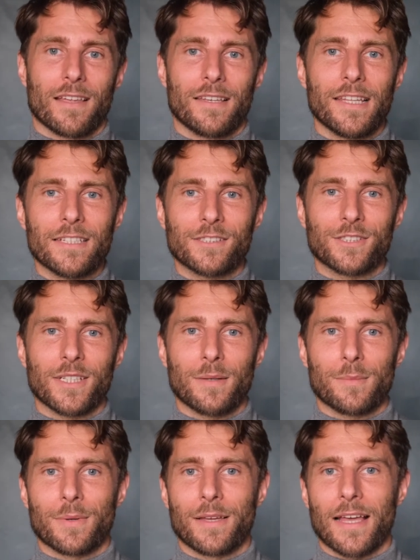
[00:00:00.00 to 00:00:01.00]

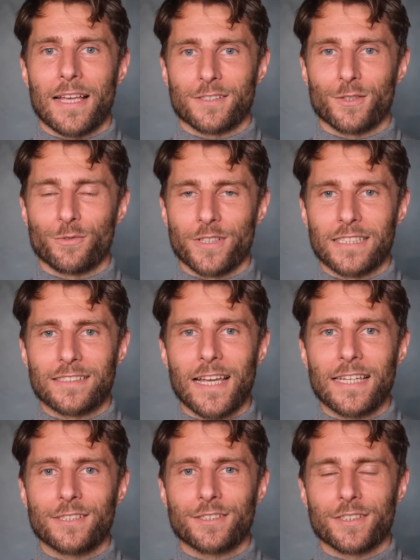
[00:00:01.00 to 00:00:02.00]
Leadership as an
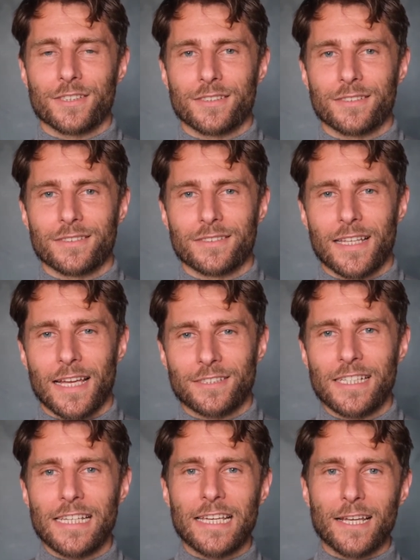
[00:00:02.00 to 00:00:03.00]
orientation
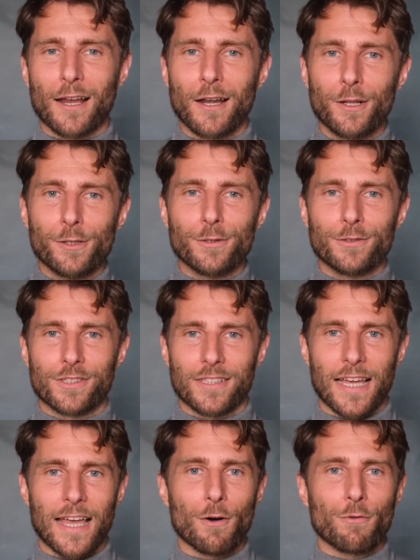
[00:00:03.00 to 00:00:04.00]
actually includes the
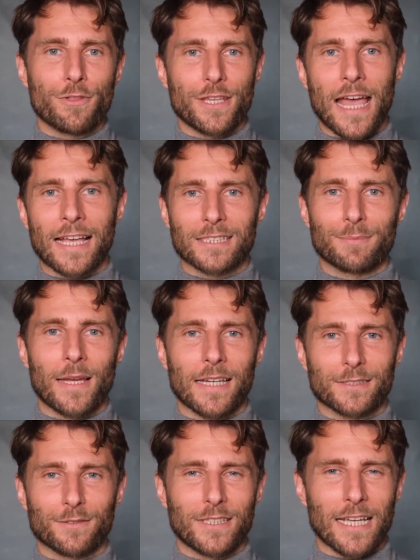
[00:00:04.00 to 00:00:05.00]
healthy
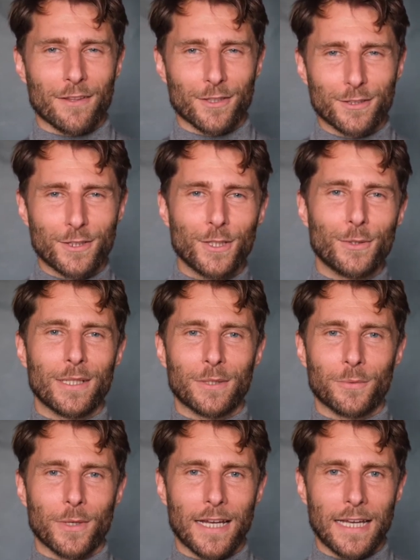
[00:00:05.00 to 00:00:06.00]
aspects of the other two in a
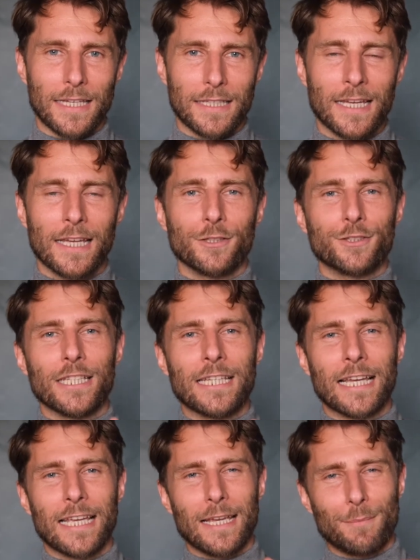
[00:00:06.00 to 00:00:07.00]
way. You
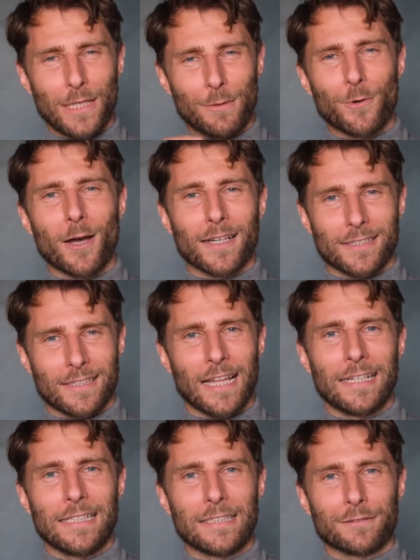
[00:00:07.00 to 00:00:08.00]
see, but it works
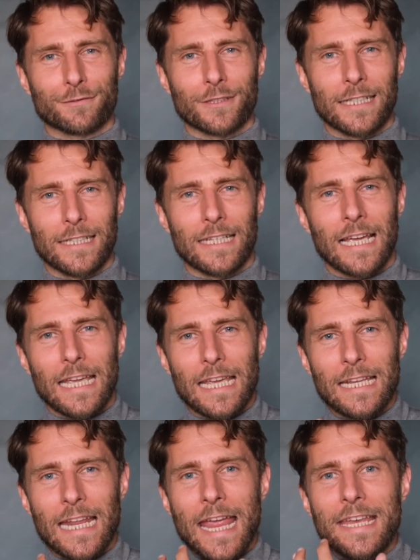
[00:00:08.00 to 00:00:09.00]
slightly differently.
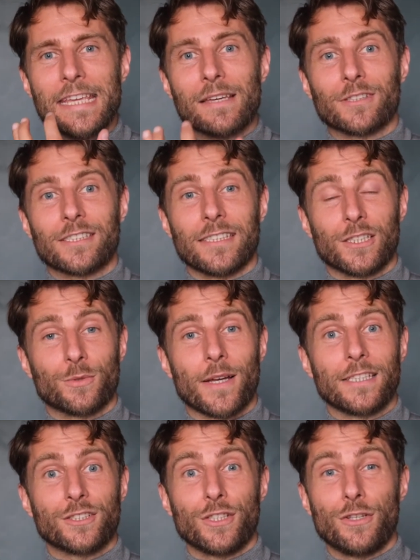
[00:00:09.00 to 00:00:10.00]
In any given
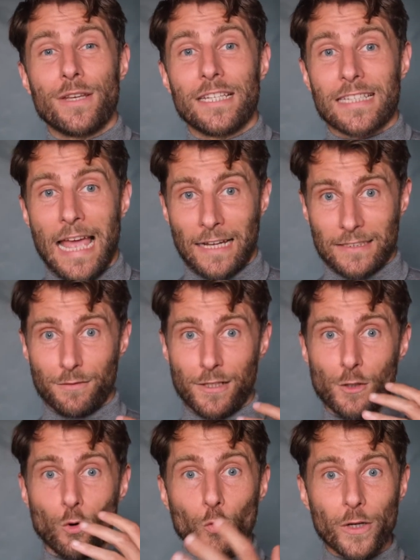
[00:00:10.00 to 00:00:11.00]
situation, you need to
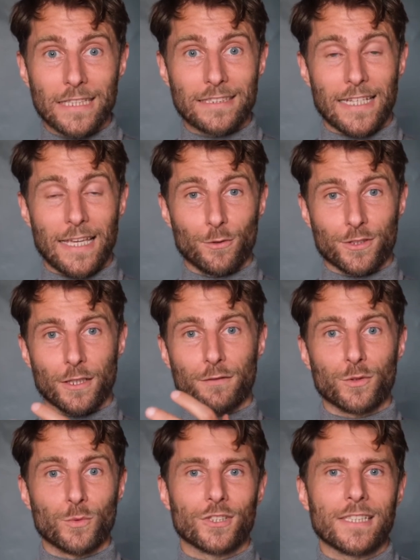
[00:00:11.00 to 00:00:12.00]
actively orientate
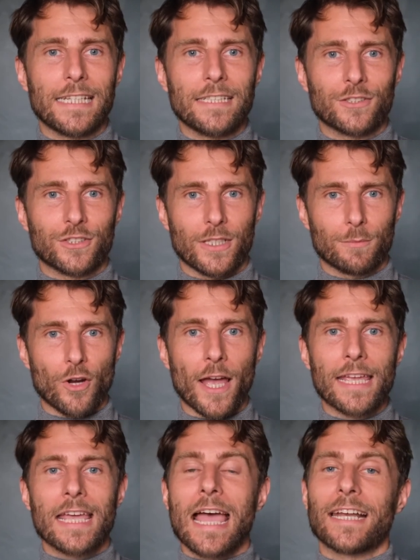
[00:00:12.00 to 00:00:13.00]
yourself towards leadership,
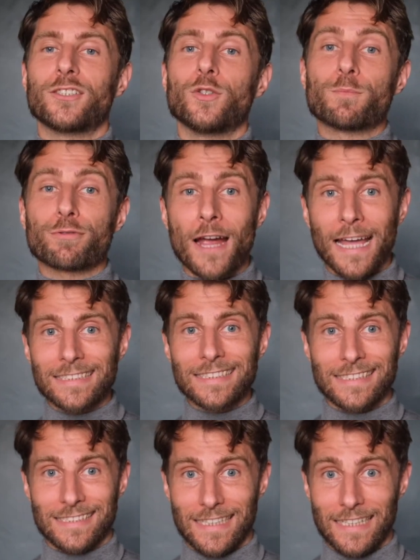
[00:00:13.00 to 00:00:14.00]
right? And as you
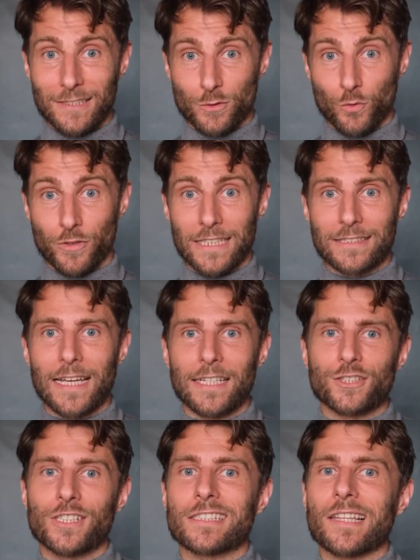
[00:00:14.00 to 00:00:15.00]
practice this
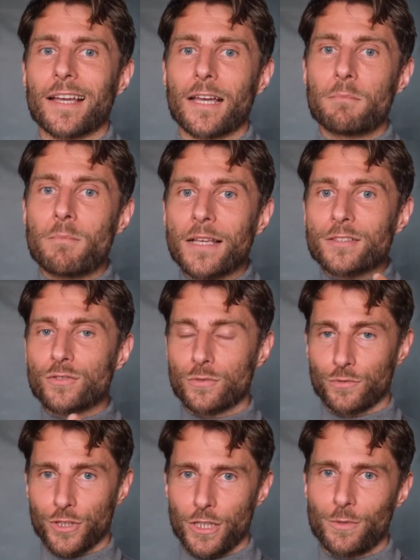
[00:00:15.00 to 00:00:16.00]
orientation, it's like a
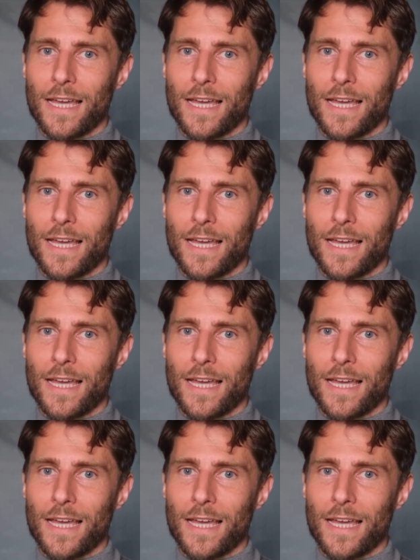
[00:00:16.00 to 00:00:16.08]
muscle that you